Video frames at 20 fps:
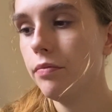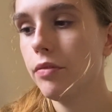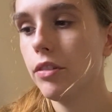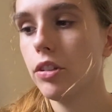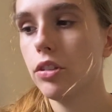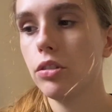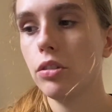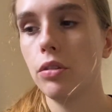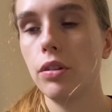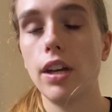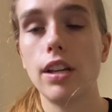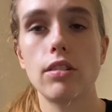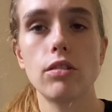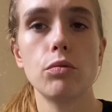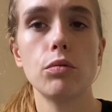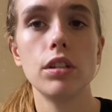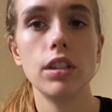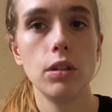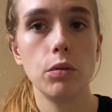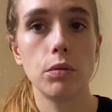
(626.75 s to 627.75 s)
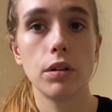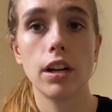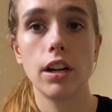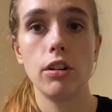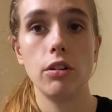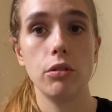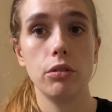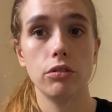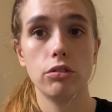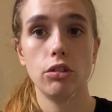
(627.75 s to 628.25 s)
So that's really where I
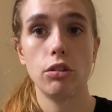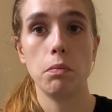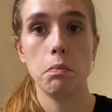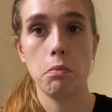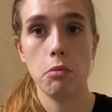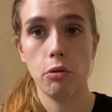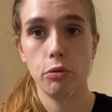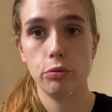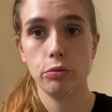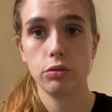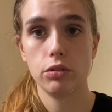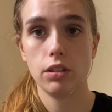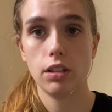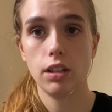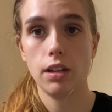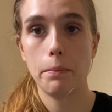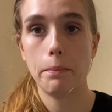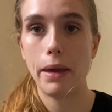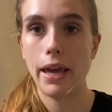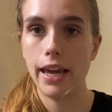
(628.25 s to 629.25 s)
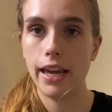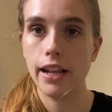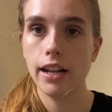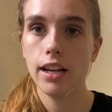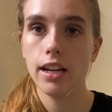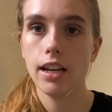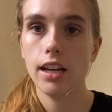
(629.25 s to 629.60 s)
notice the most pain.